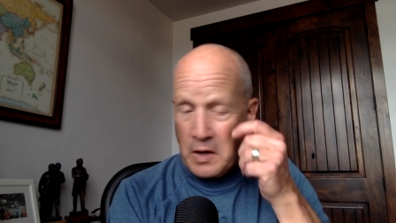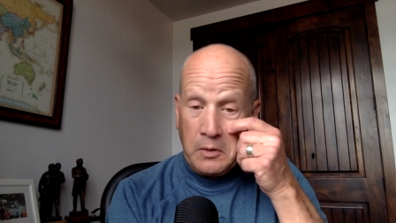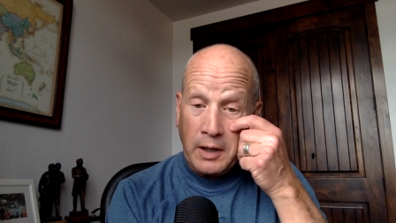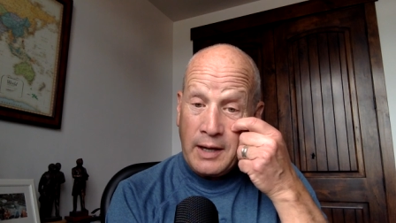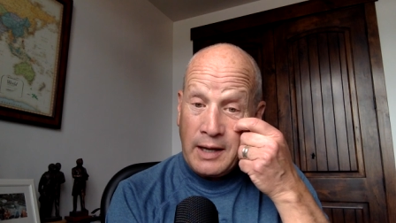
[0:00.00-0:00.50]

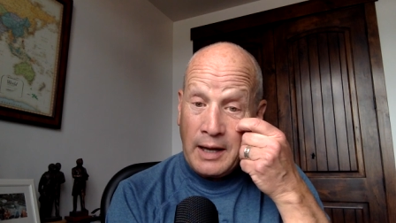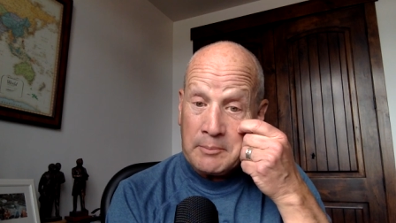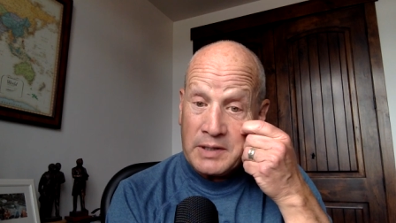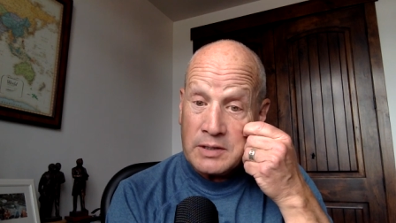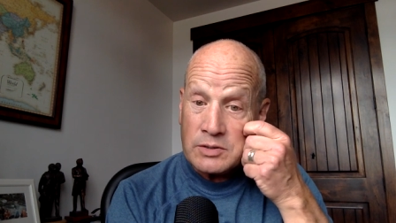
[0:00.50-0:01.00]
okay, I'm
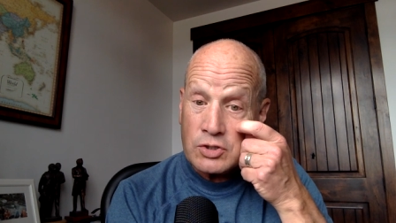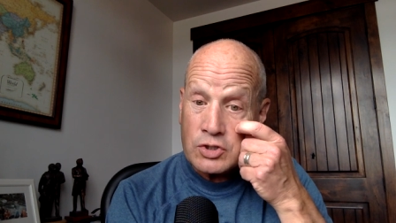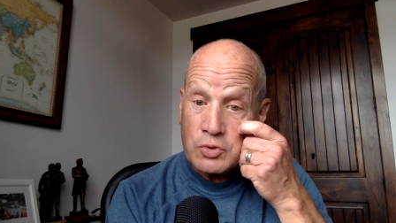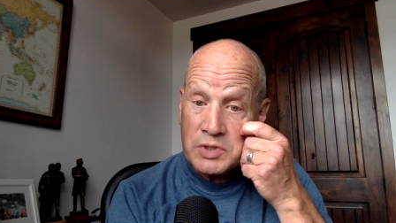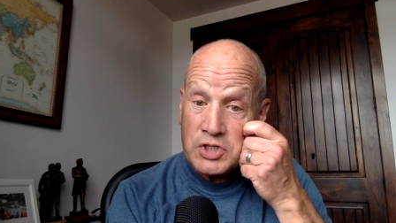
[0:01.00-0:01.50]
going to
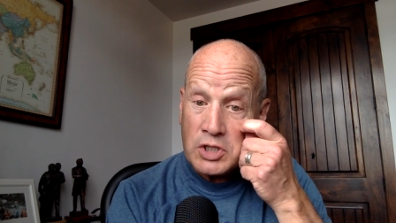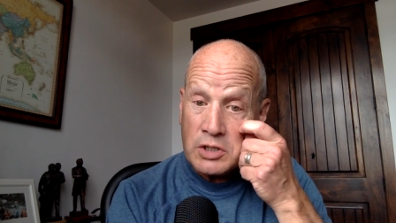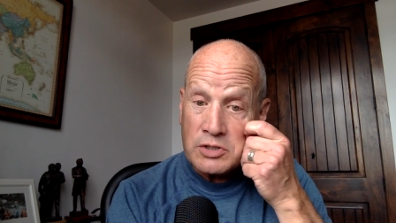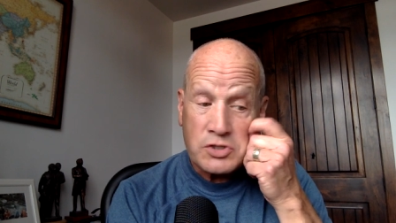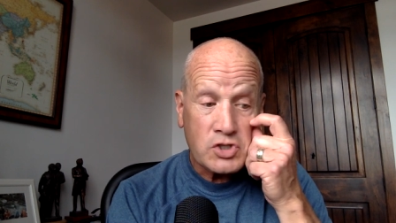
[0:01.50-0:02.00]
switch
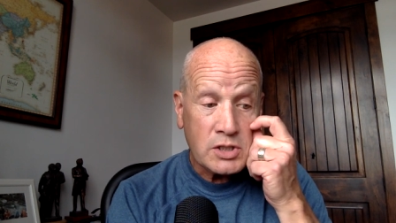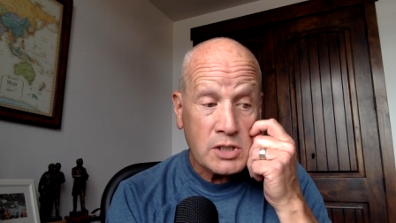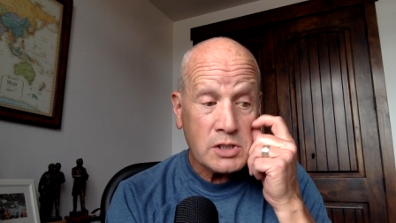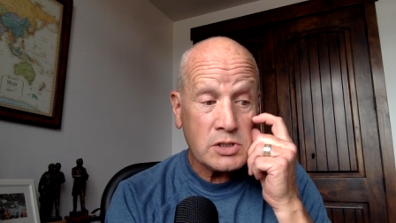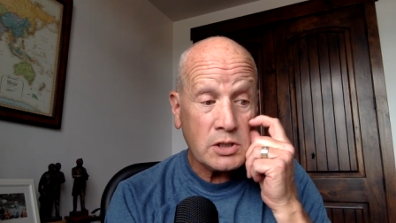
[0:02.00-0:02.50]
gears
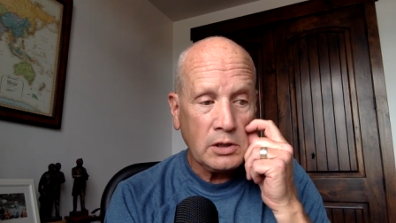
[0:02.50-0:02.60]
just